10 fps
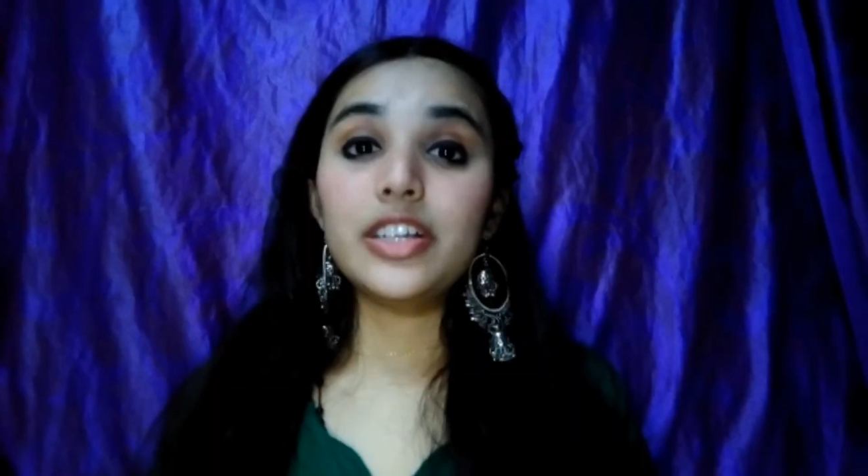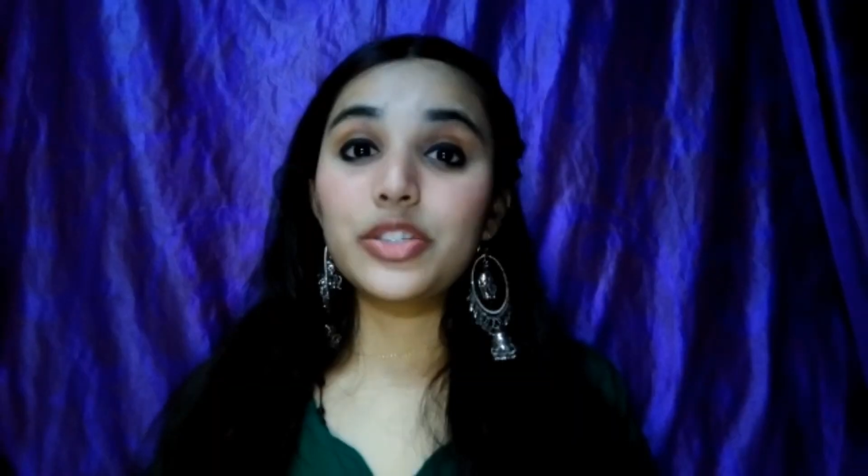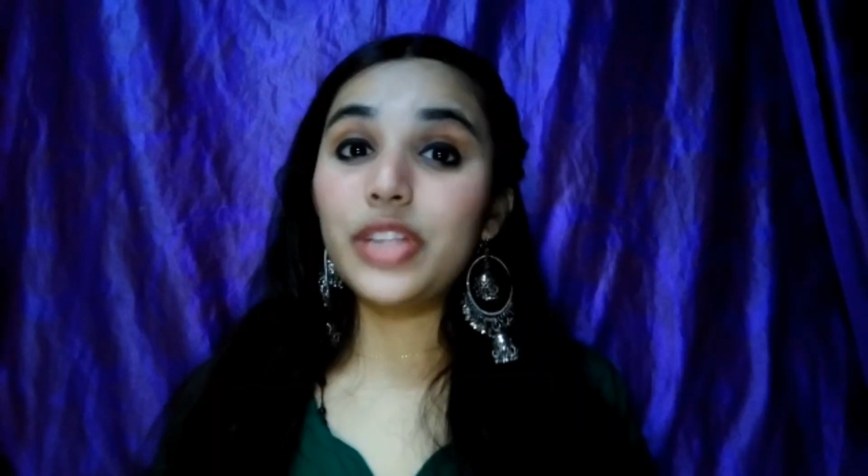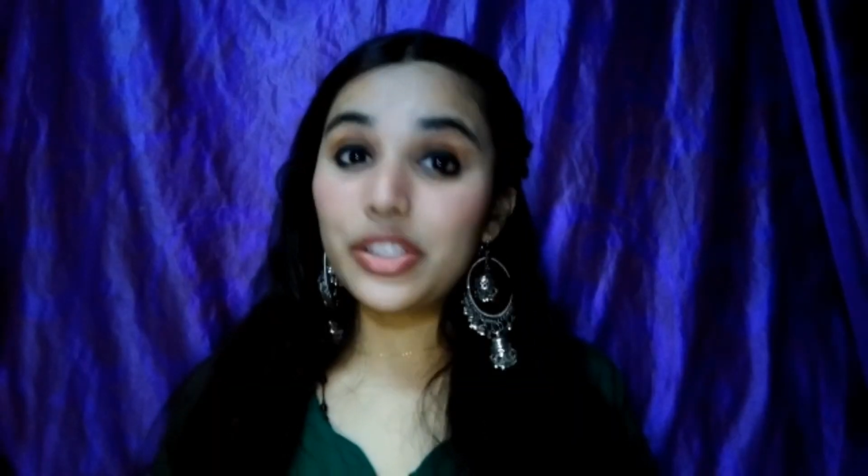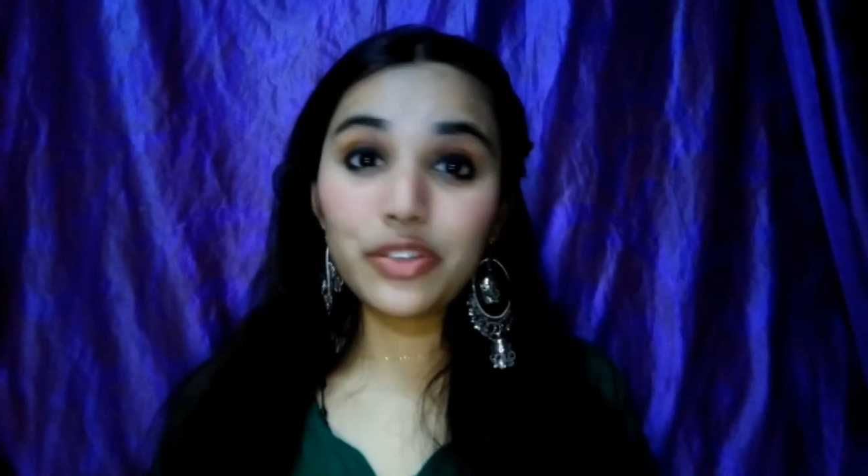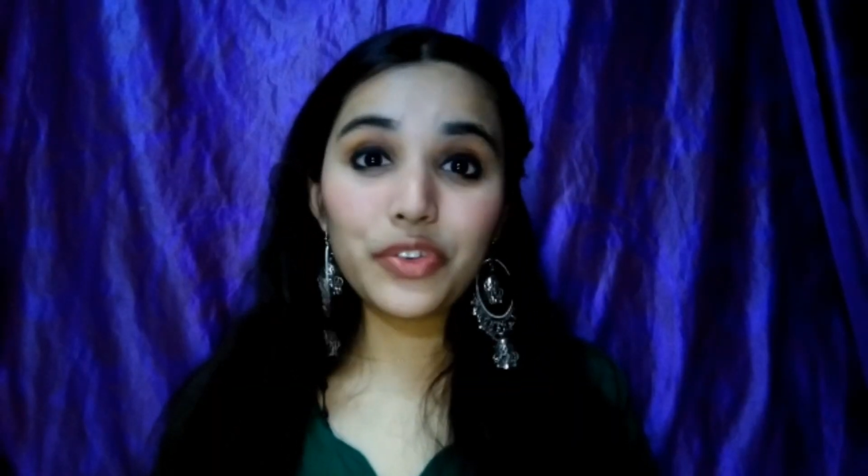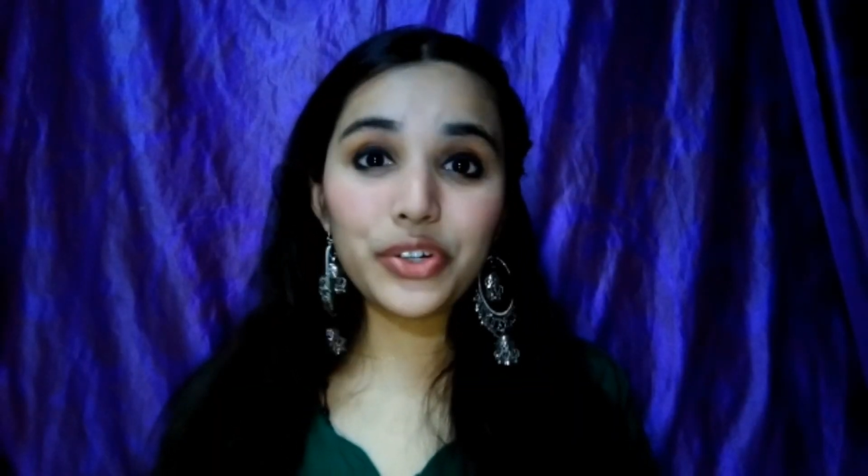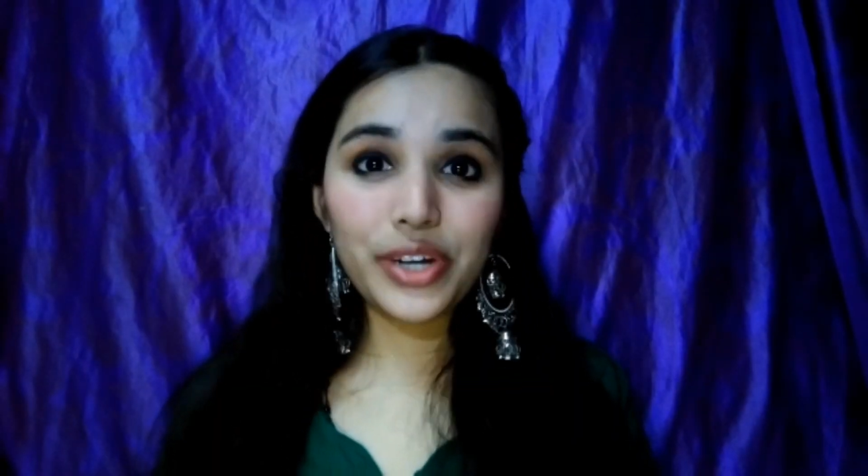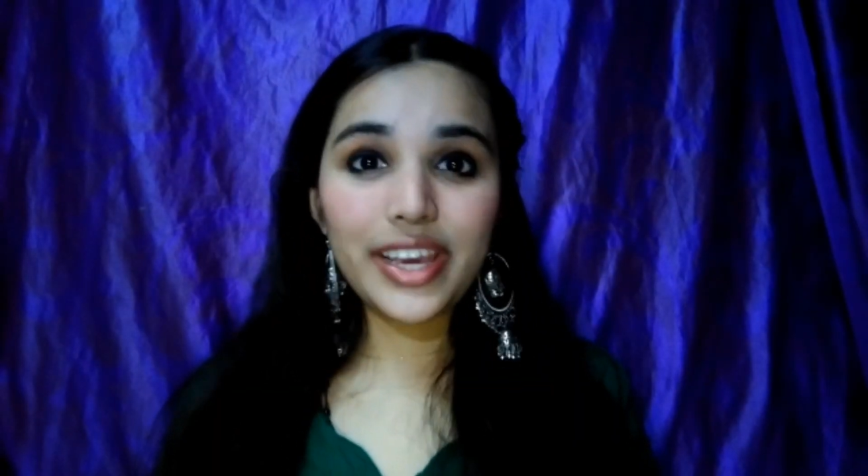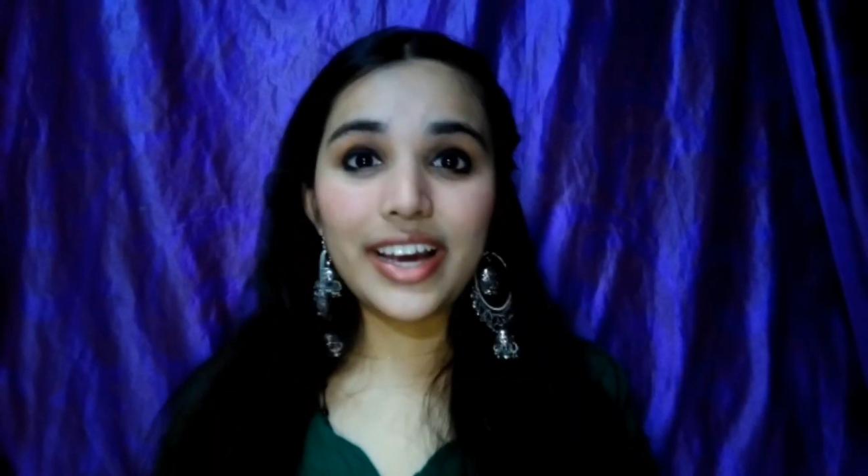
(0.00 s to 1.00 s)
So that's all for
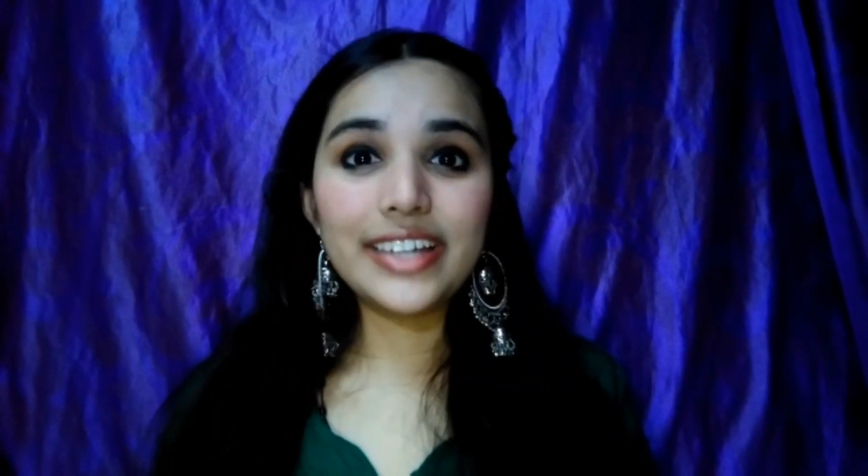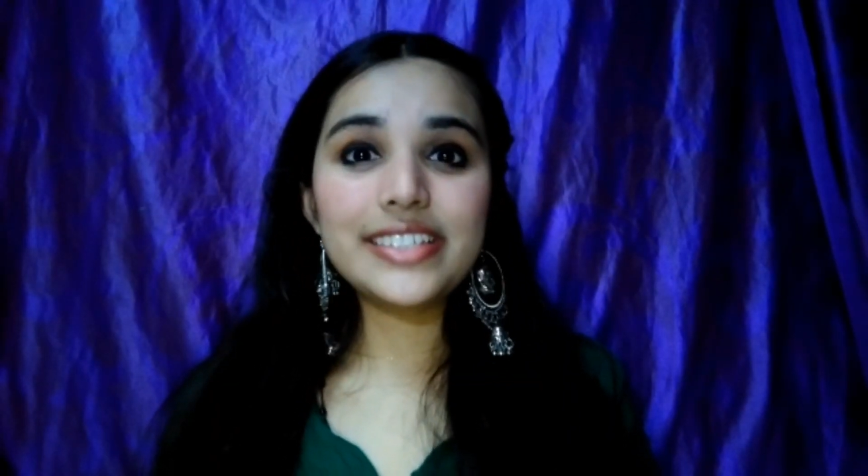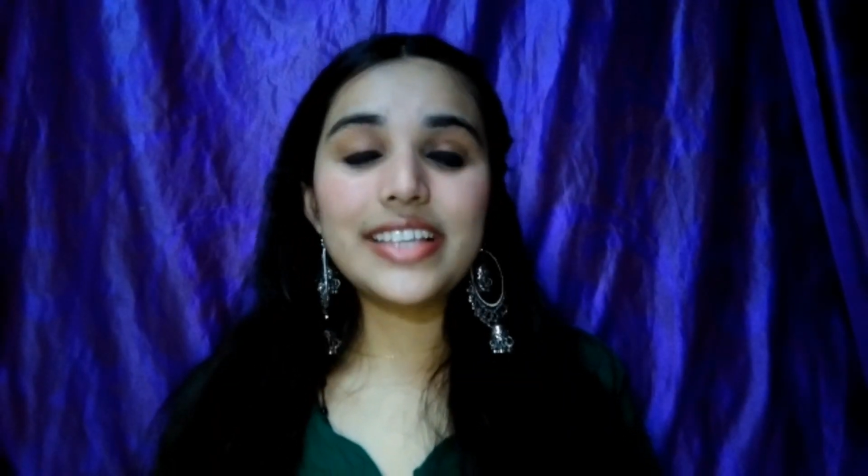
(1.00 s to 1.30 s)
today guys.